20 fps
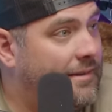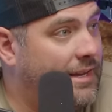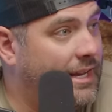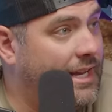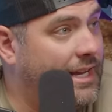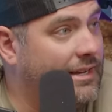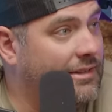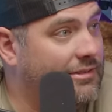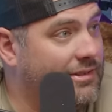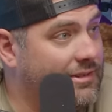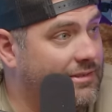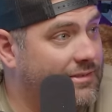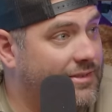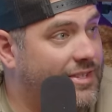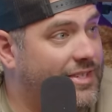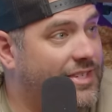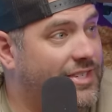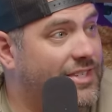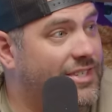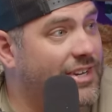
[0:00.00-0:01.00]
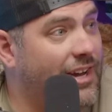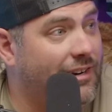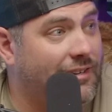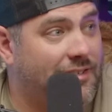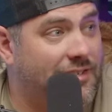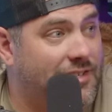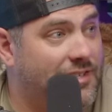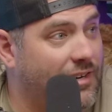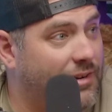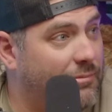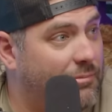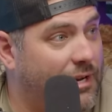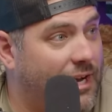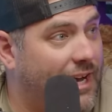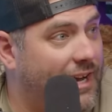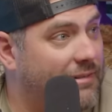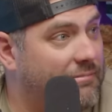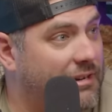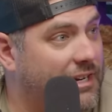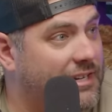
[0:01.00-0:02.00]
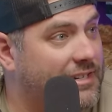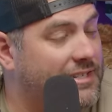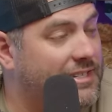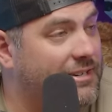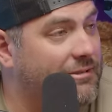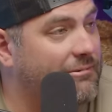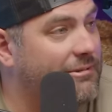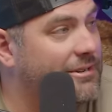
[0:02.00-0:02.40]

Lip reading: England sucked so bad because there